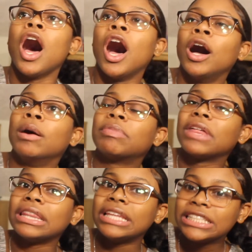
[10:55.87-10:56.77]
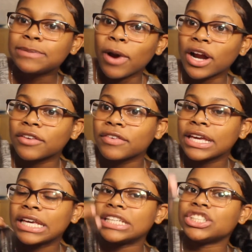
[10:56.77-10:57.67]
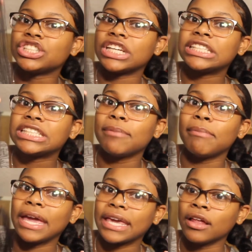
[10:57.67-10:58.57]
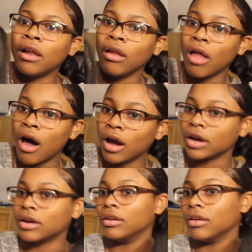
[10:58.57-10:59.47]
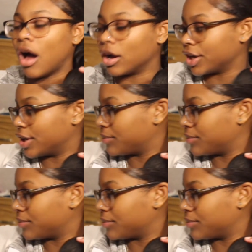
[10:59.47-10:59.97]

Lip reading: the least part of it is just to make it longer.